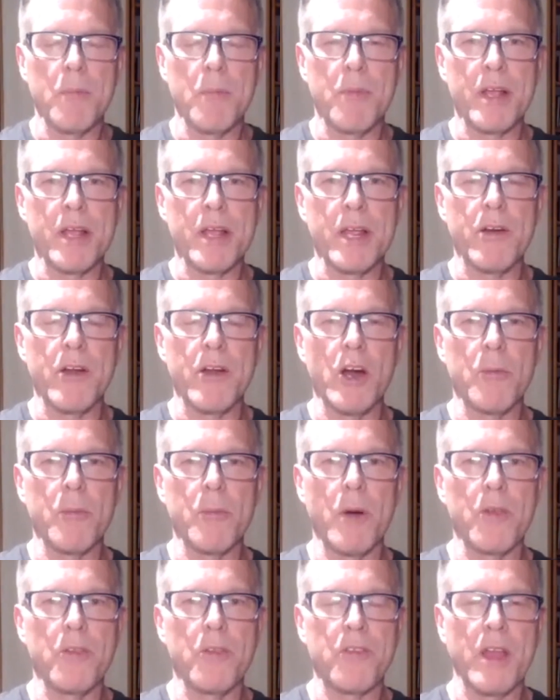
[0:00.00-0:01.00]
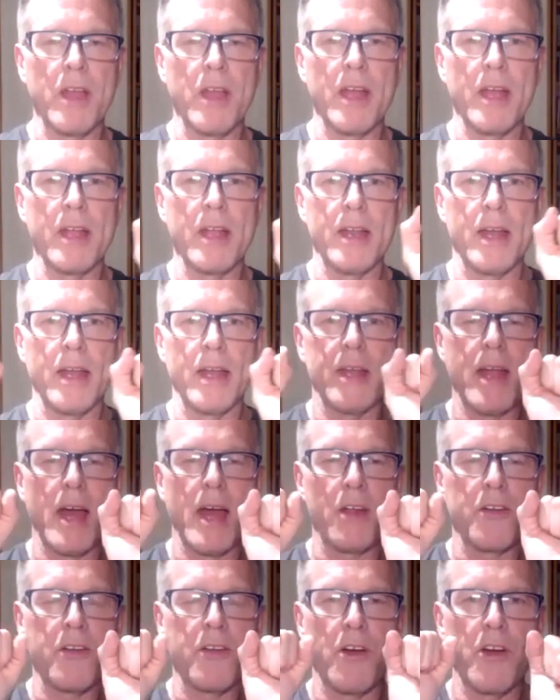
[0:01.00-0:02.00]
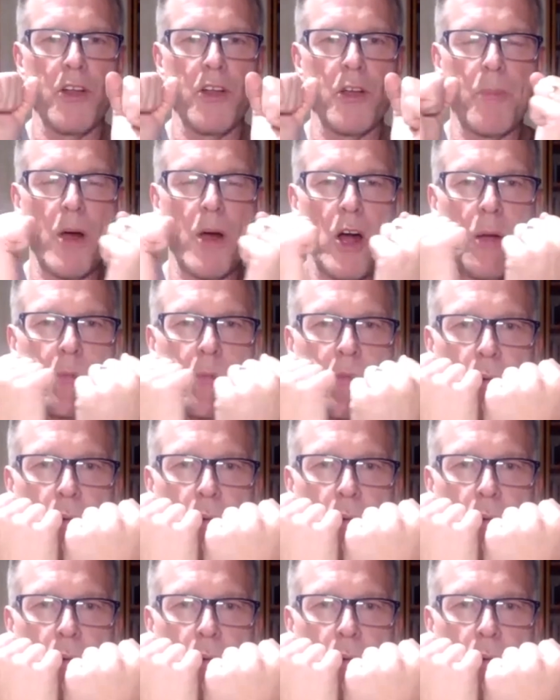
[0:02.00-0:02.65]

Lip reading: Bring your elbows in and now turn your palms